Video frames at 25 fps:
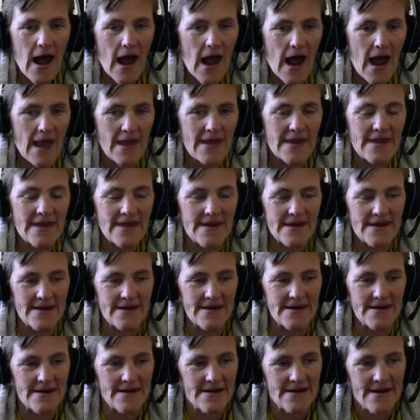I
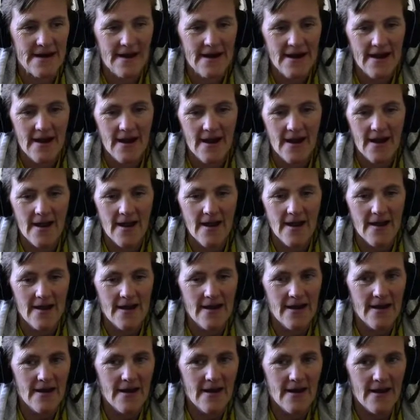can
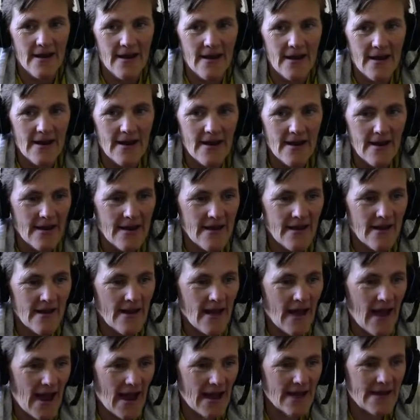service
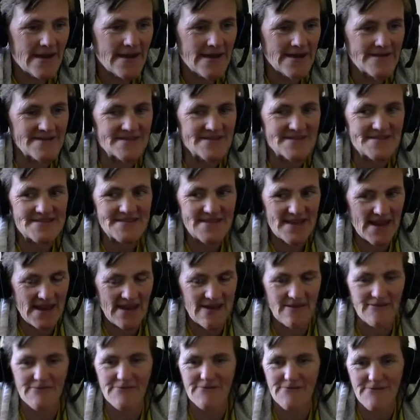I can
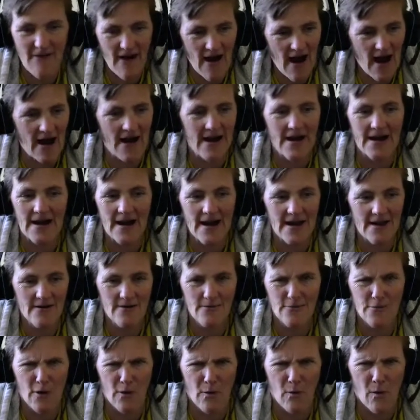see fine. I
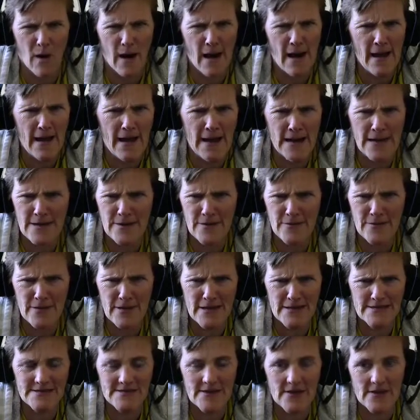don't know why I do
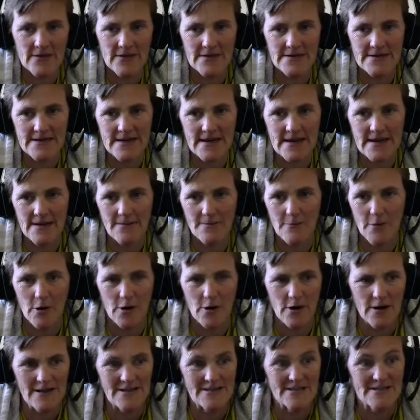this all the time
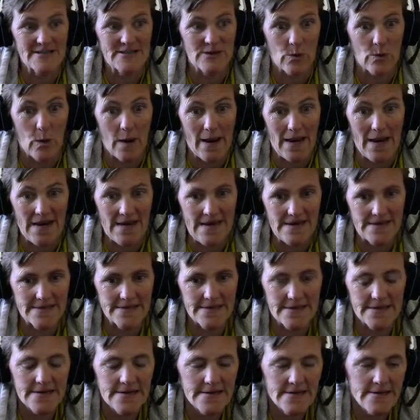or I
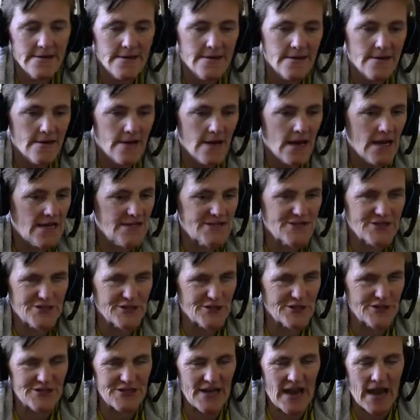squint. It's
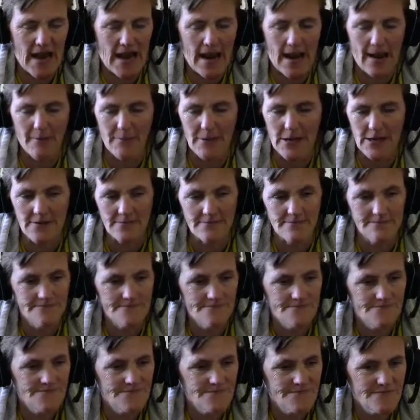just a habit.
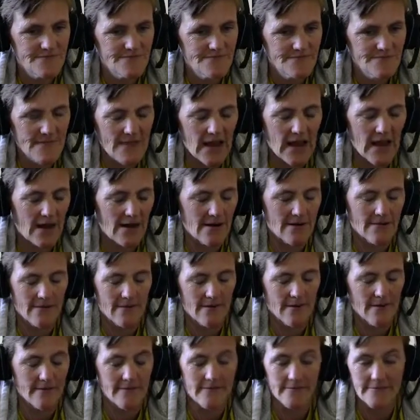I don't
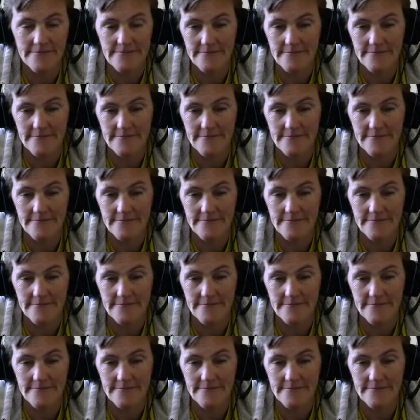know.